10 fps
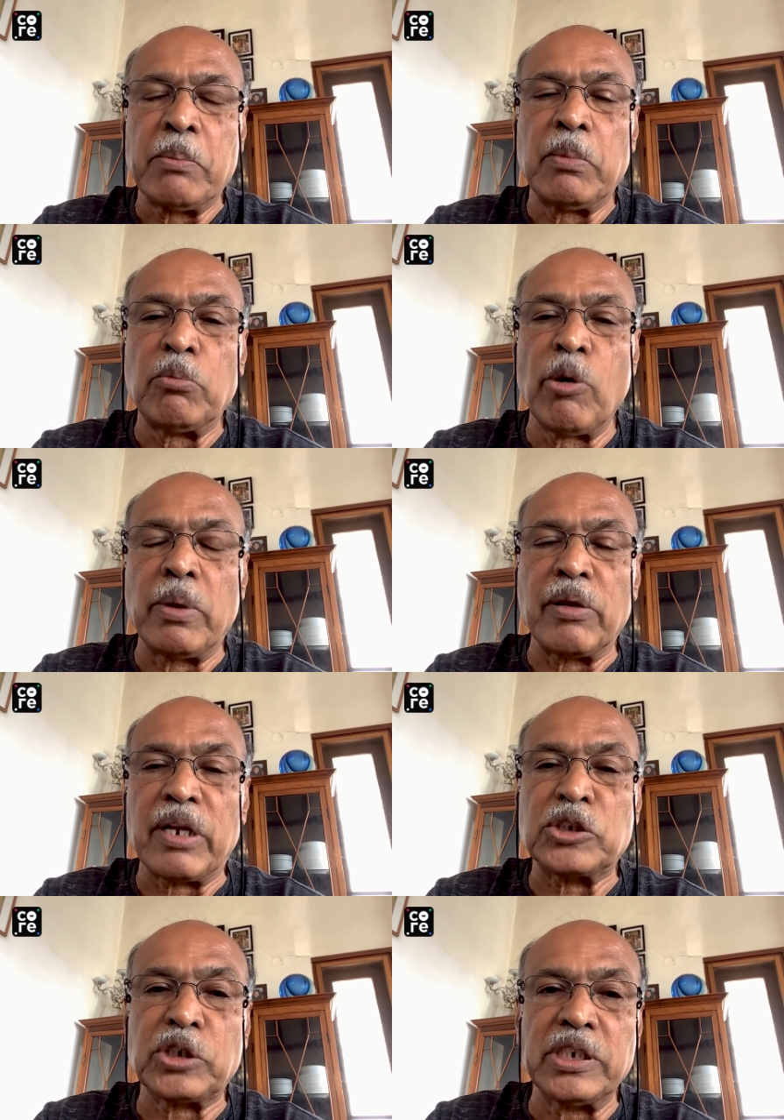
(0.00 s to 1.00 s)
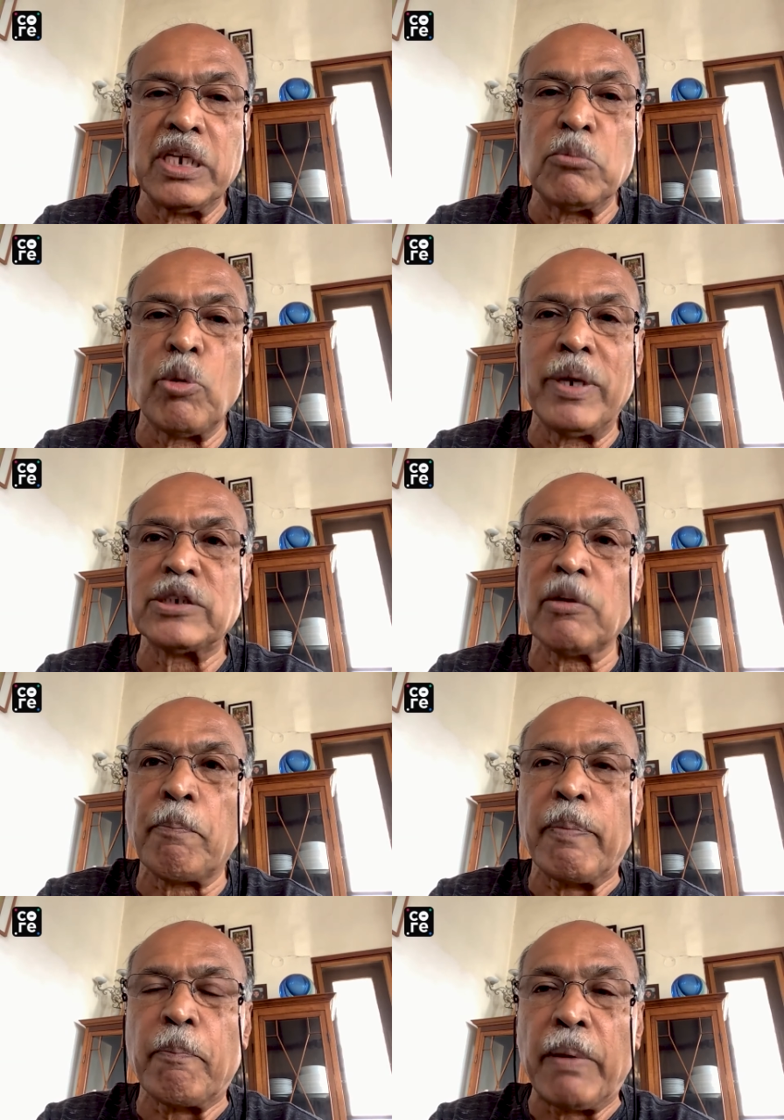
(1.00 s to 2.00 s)
move, restricting movements of
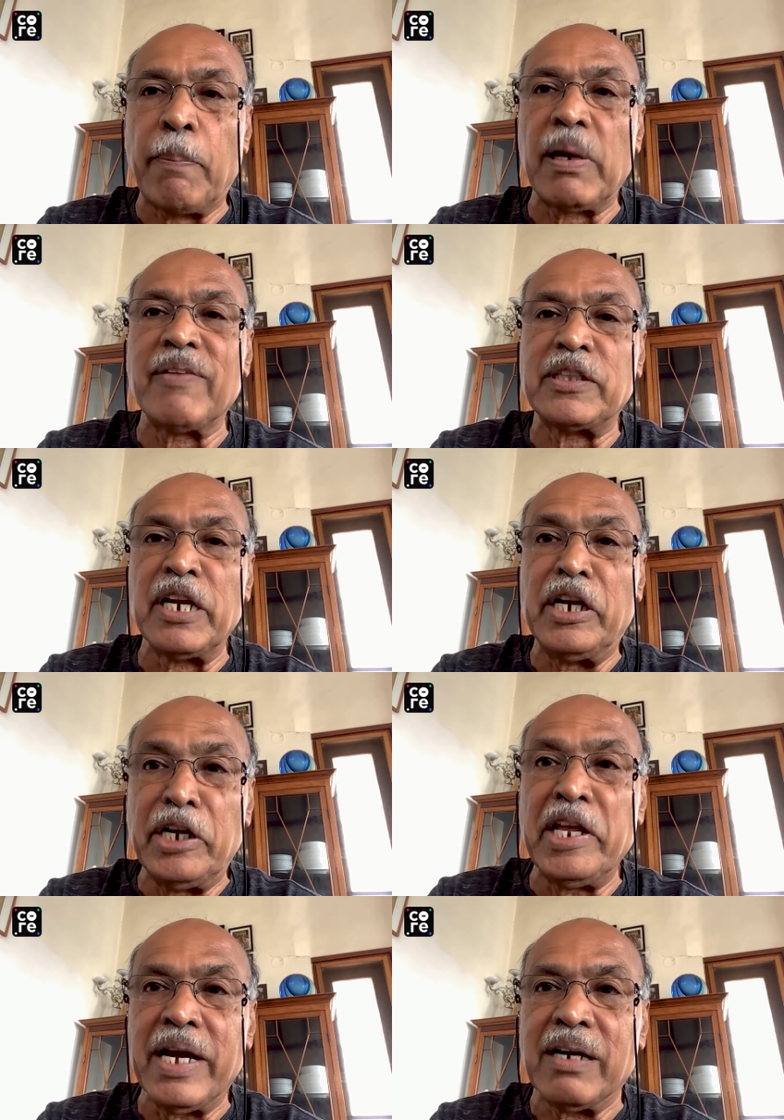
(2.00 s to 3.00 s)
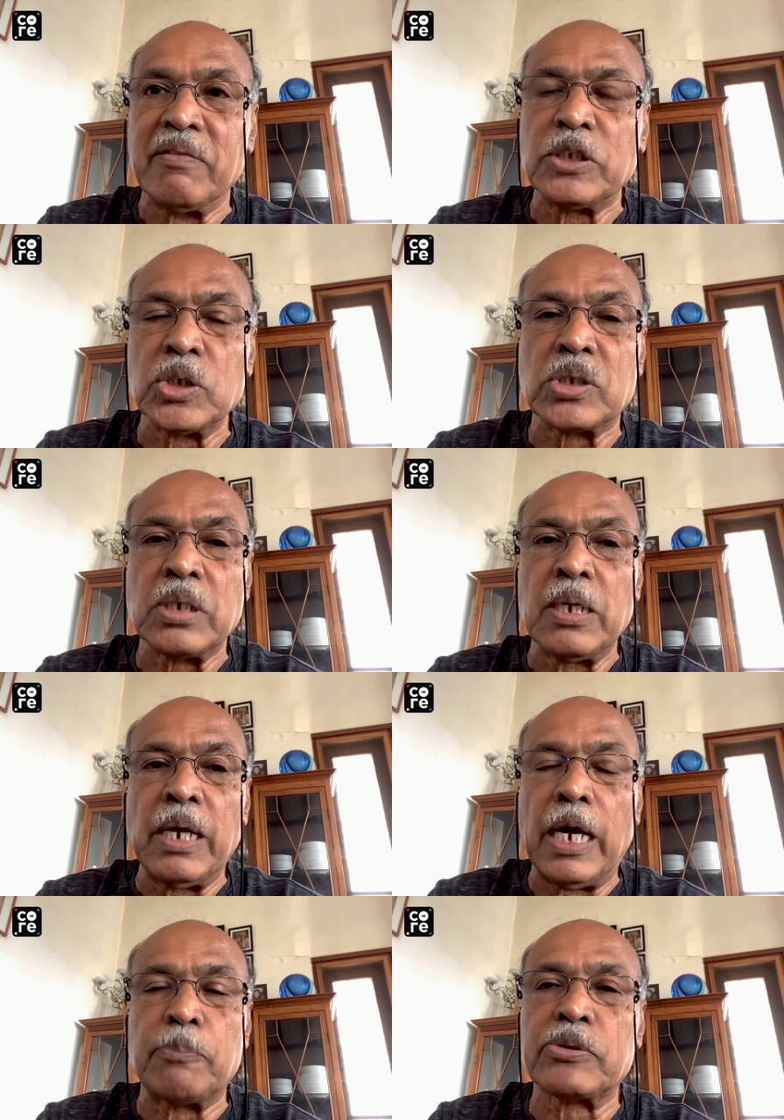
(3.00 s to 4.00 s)
people within India, which is
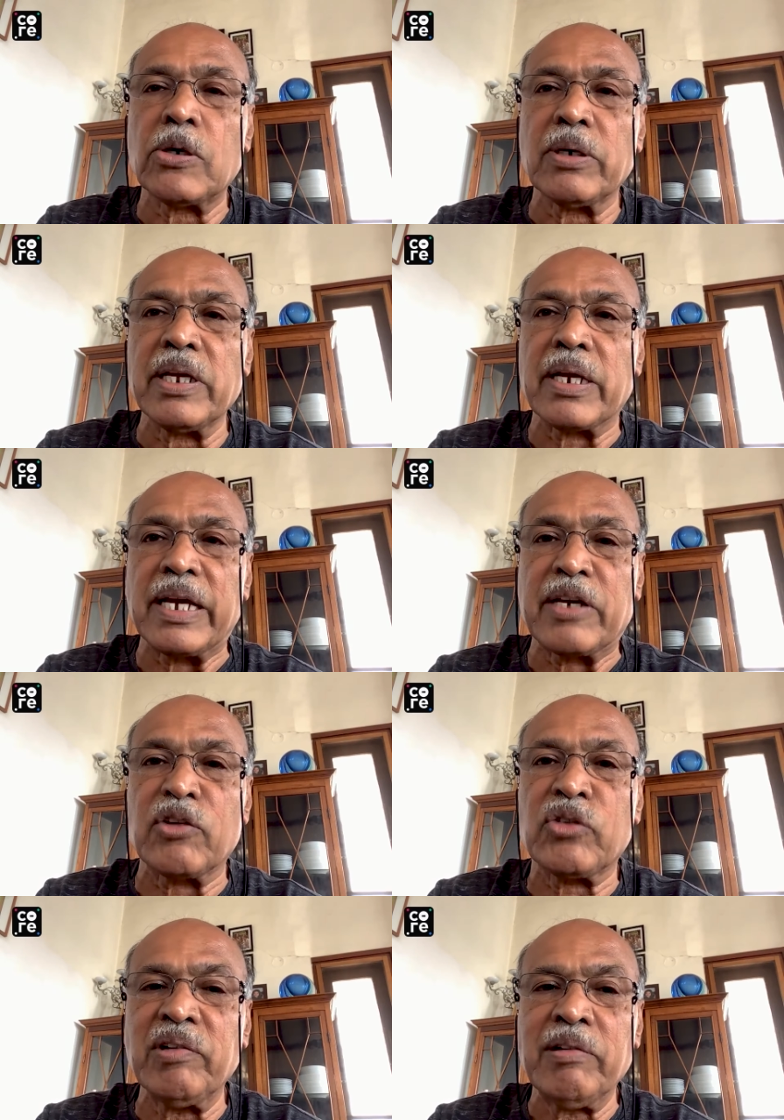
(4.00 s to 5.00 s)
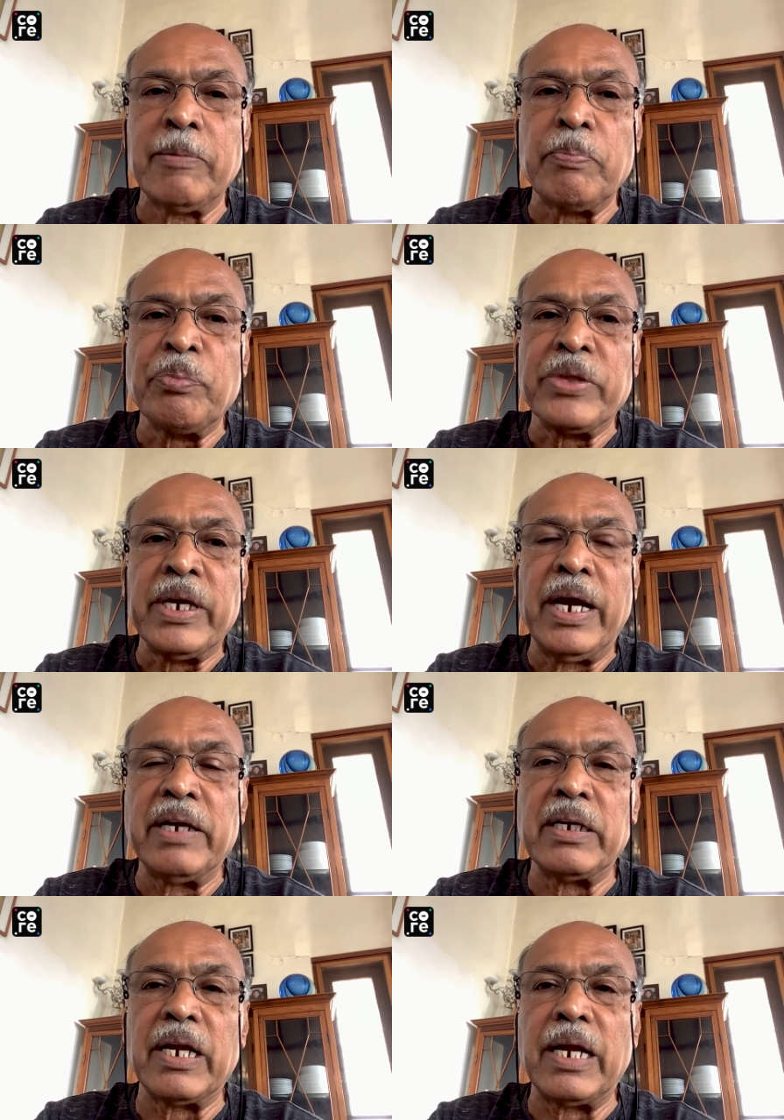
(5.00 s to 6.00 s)
absolutely regressive
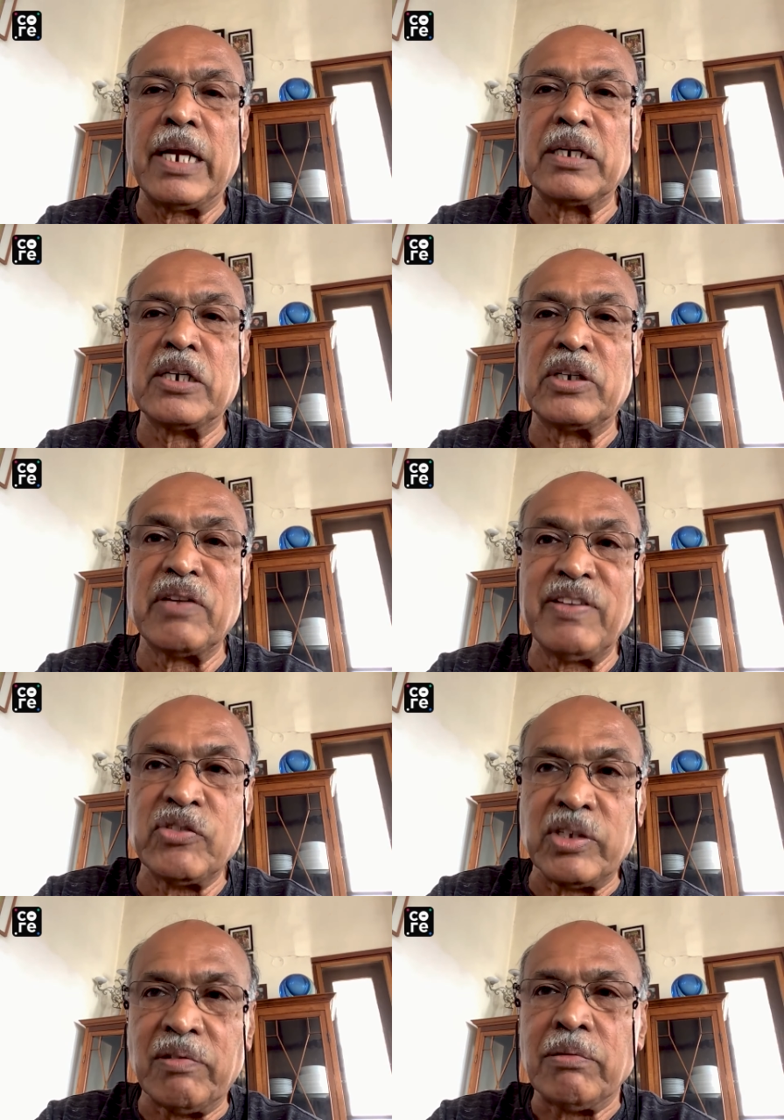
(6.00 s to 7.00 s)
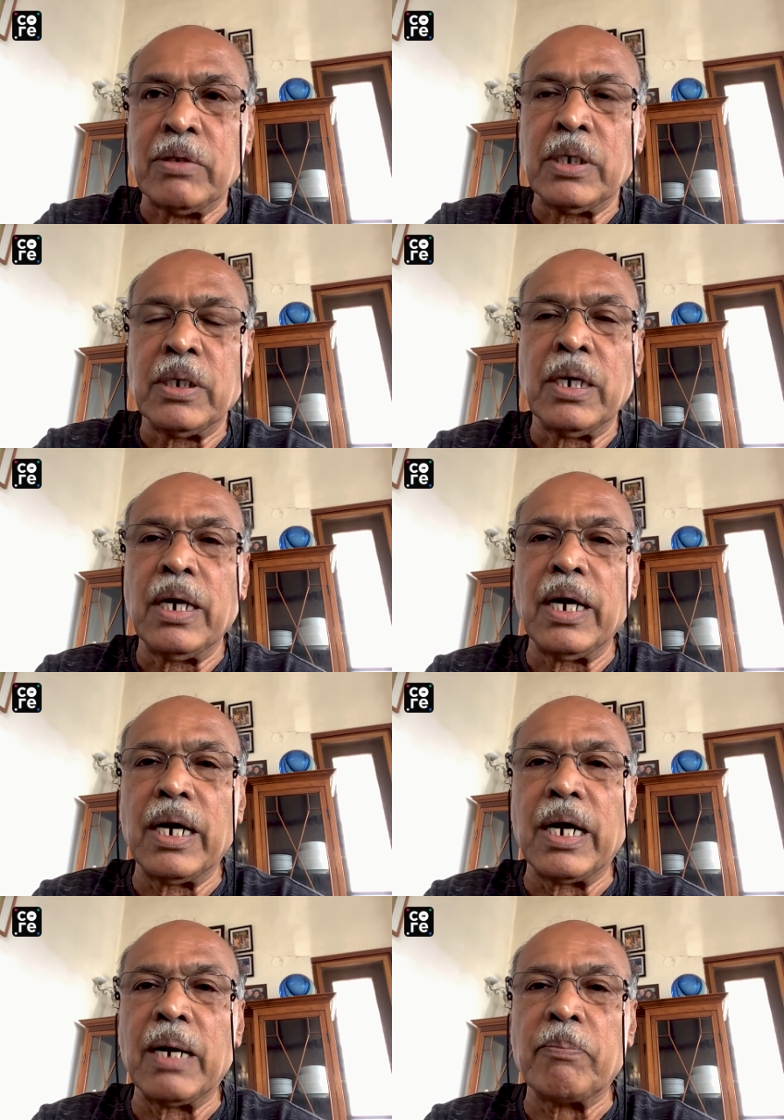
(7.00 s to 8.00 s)
and uh, and divisive.
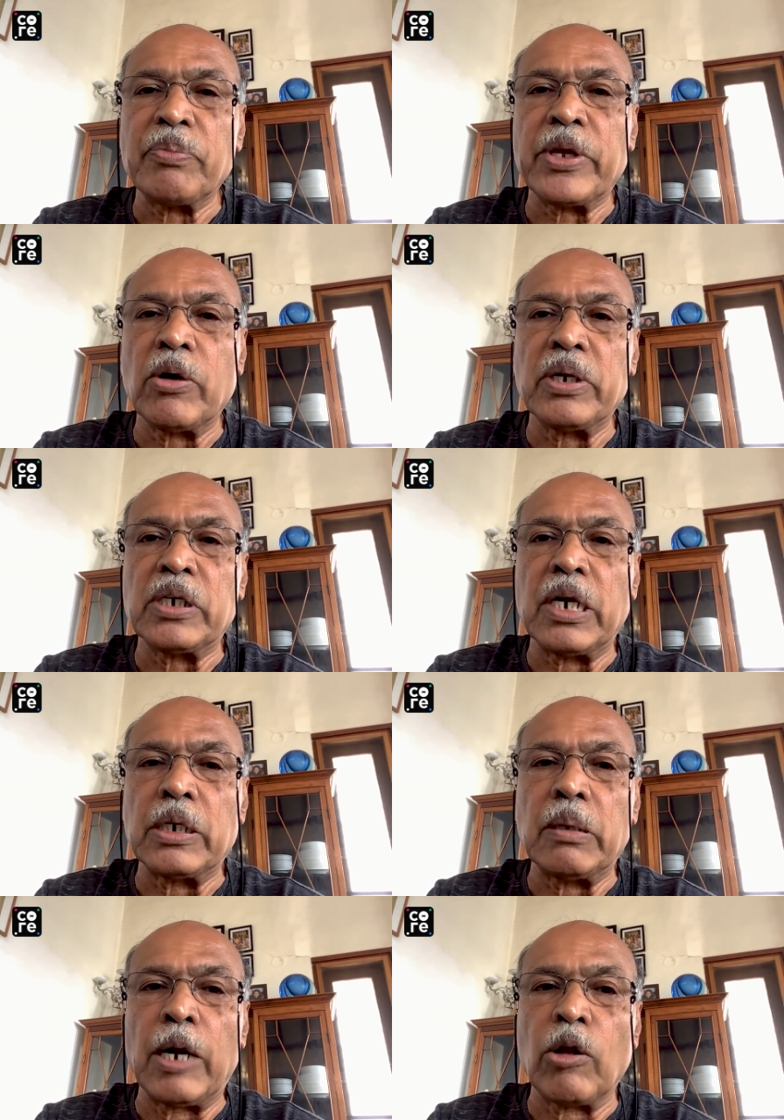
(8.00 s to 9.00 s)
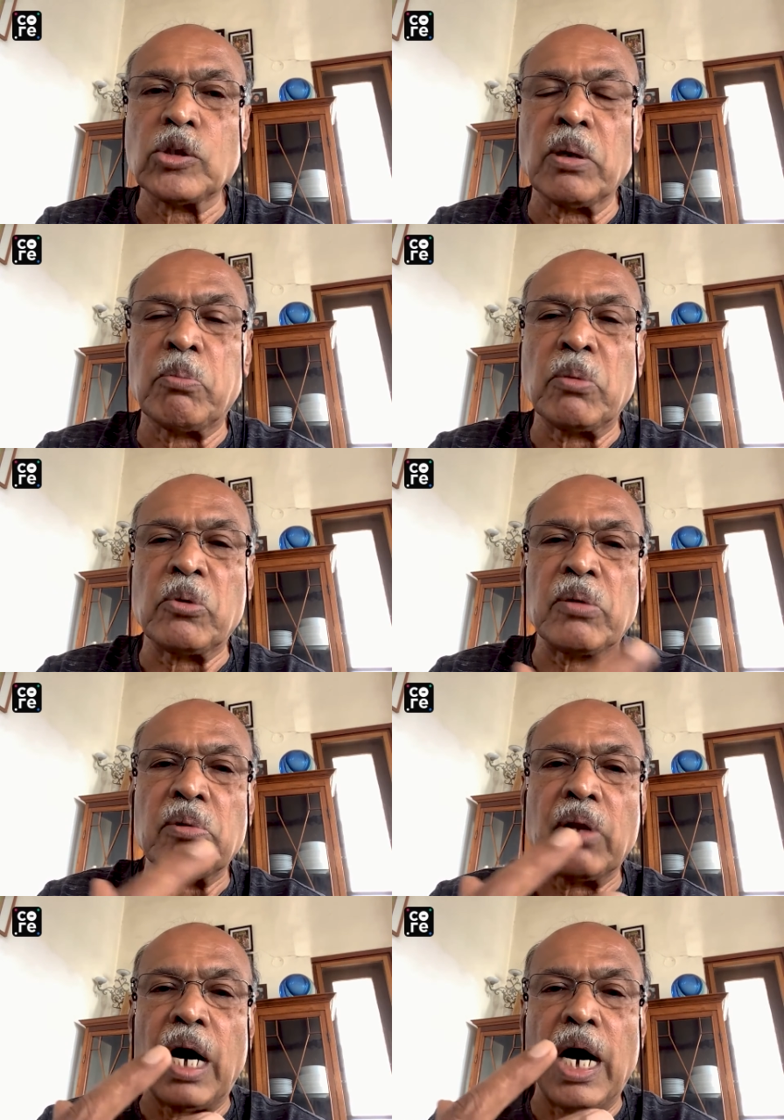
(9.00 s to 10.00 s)
Um, you know, it, and also
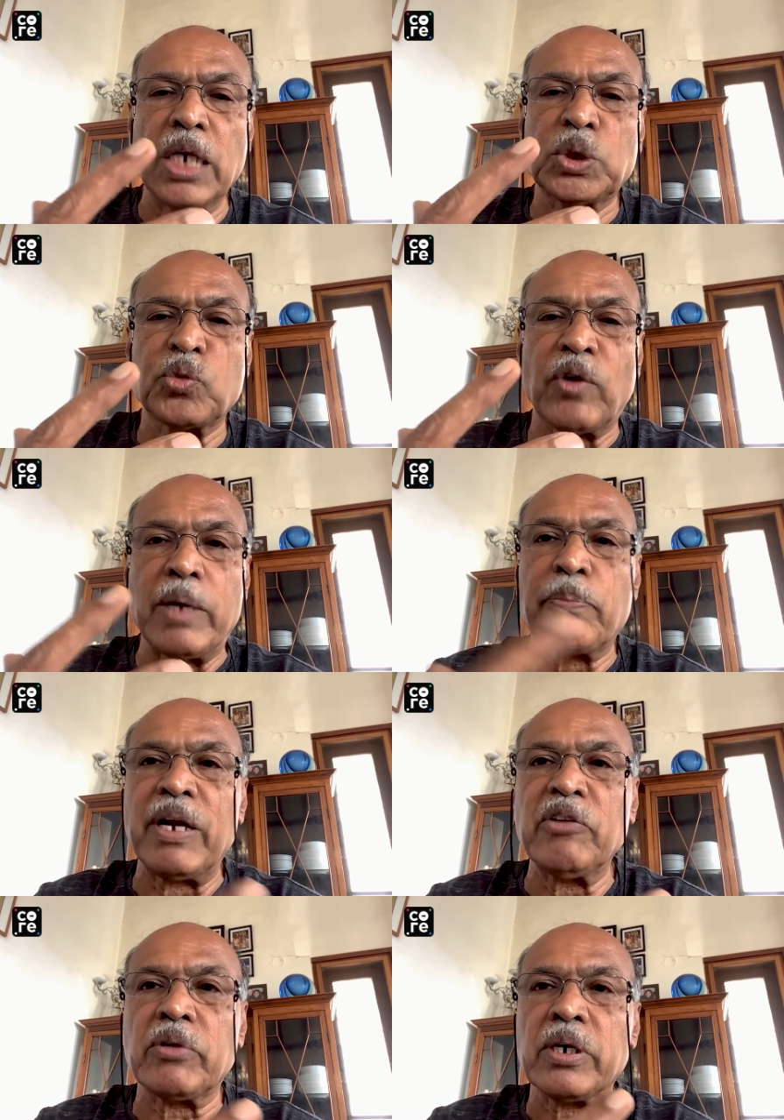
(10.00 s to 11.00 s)
large, vibrant